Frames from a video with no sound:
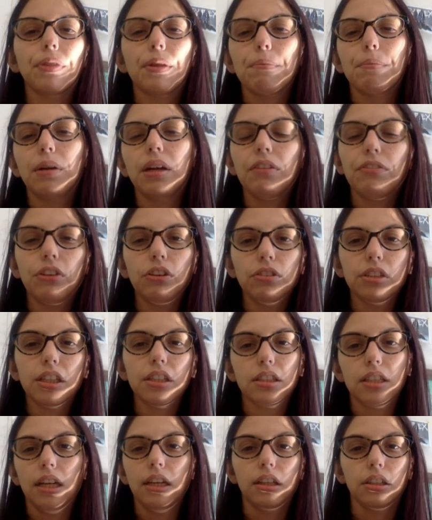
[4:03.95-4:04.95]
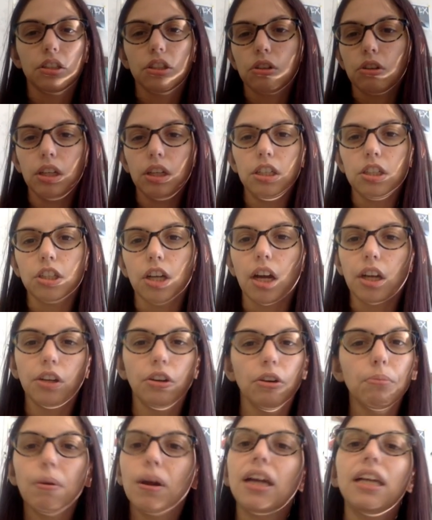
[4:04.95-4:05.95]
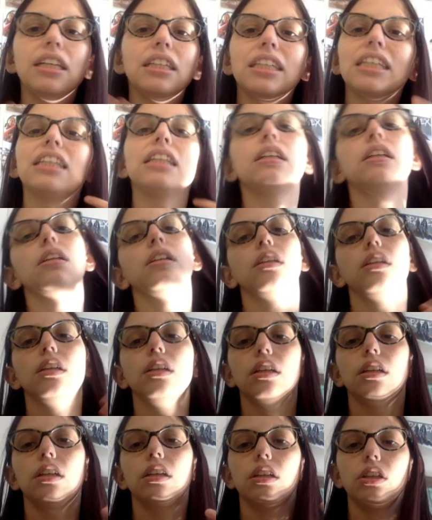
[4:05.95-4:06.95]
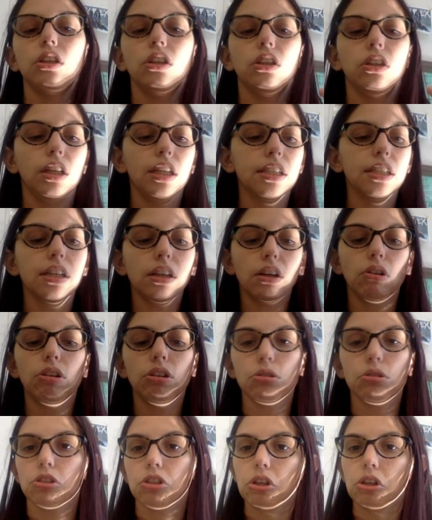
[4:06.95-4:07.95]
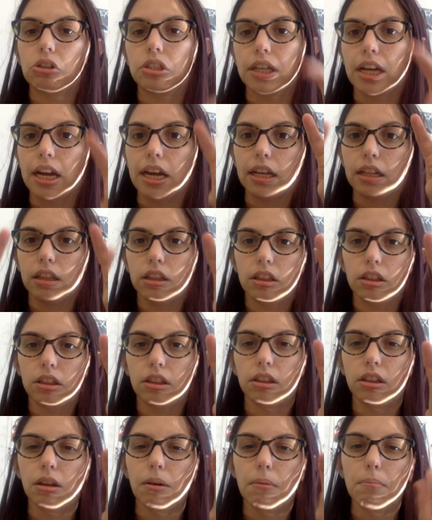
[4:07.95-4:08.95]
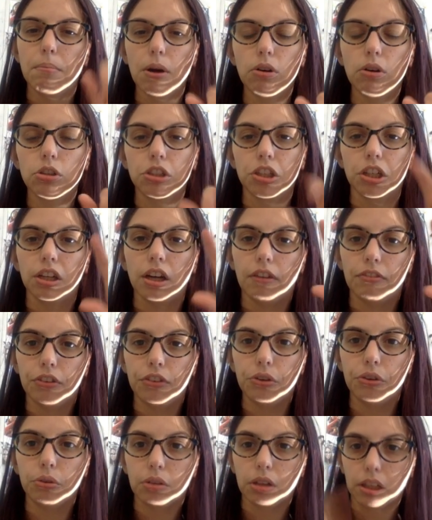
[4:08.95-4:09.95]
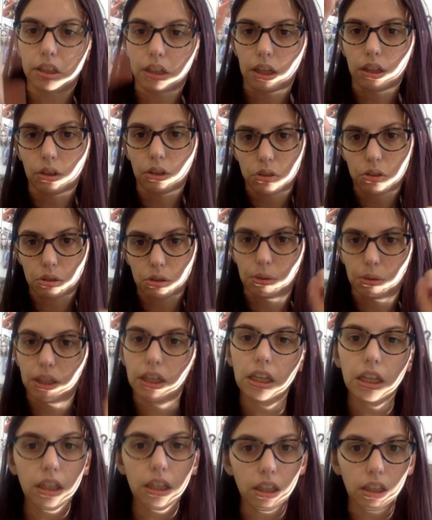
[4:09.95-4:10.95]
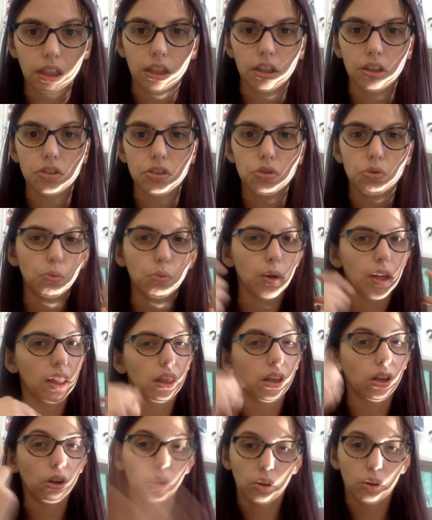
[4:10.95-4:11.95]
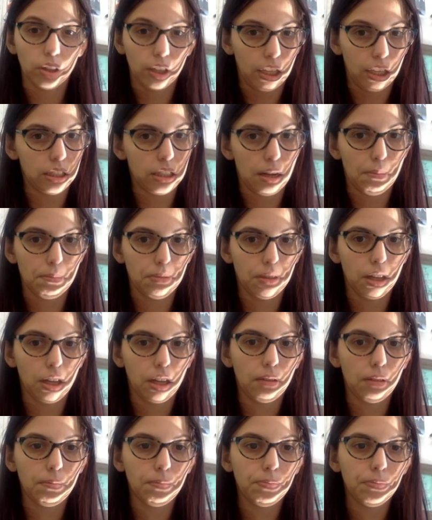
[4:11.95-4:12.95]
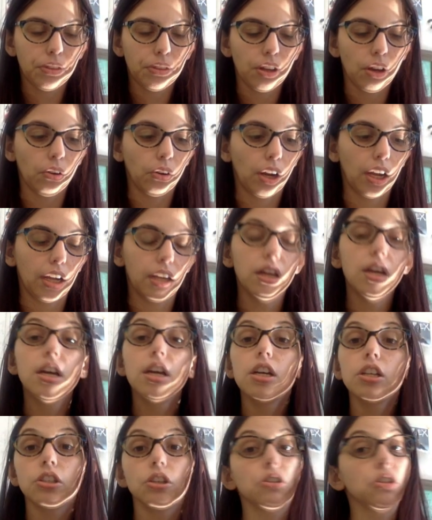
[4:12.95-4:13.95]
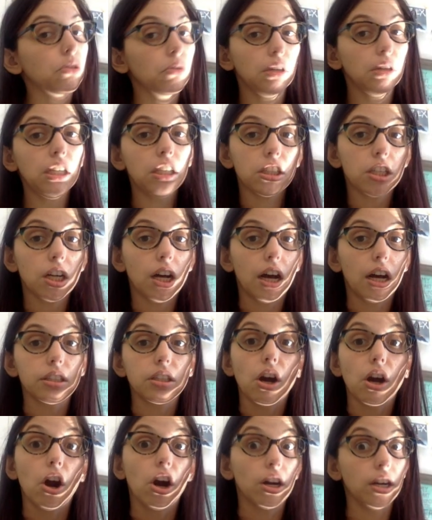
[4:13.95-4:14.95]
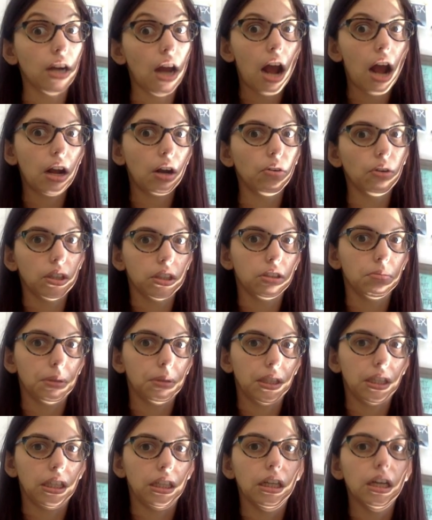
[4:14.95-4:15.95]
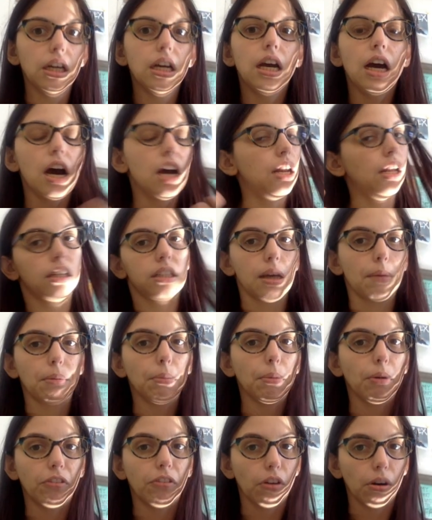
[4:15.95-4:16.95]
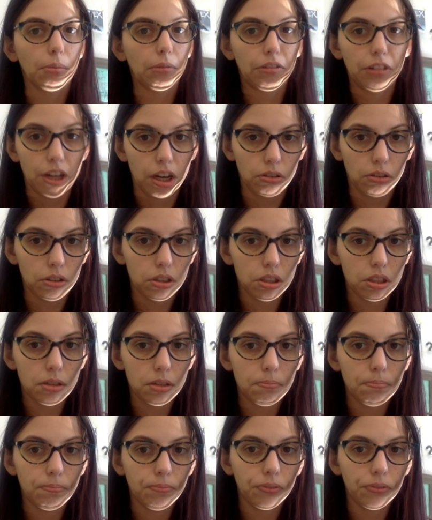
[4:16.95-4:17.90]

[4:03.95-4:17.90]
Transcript: But if you just take a screenshot, your brain didn't isn't going to associate the motion of you clicking those three keys with learning something. Okay, so screenshots are not going to be an acceptable form of notes.